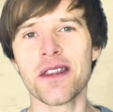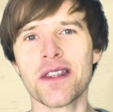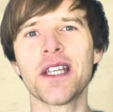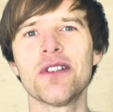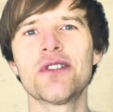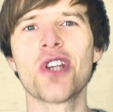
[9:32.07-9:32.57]

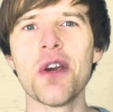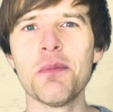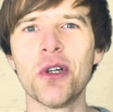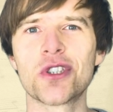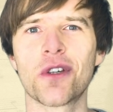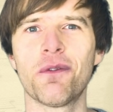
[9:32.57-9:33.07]
Thank you so
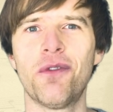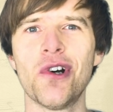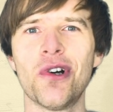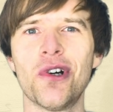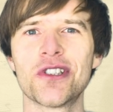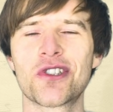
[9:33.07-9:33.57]
much
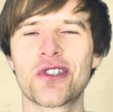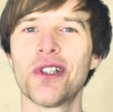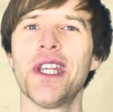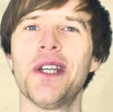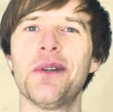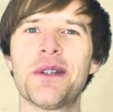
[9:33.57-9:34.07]
for
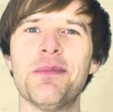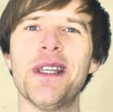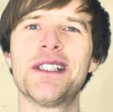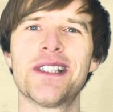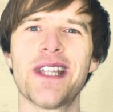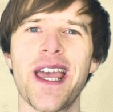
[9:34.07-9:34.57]
studying with
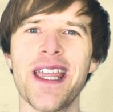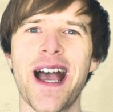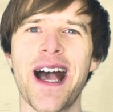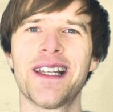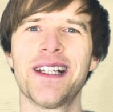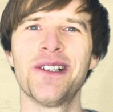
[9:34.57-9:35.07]
me today,
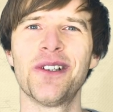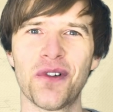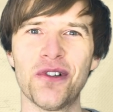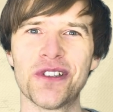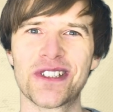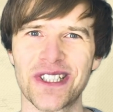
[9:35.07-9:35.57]
and I look
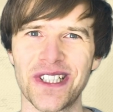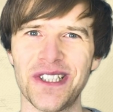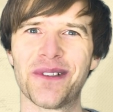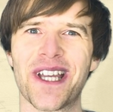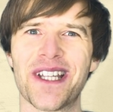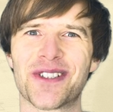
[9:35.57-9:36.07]
forward to
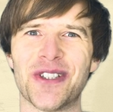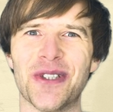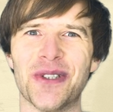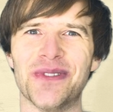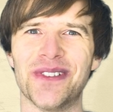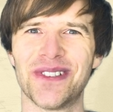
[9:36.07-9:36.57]
seeing you again
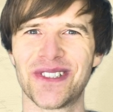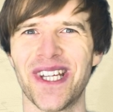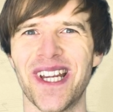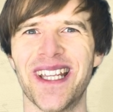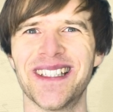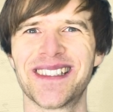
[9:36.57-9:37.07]
soon.
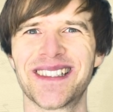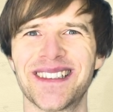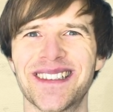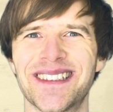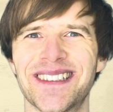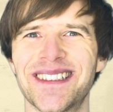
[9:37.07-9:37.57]
Cheers.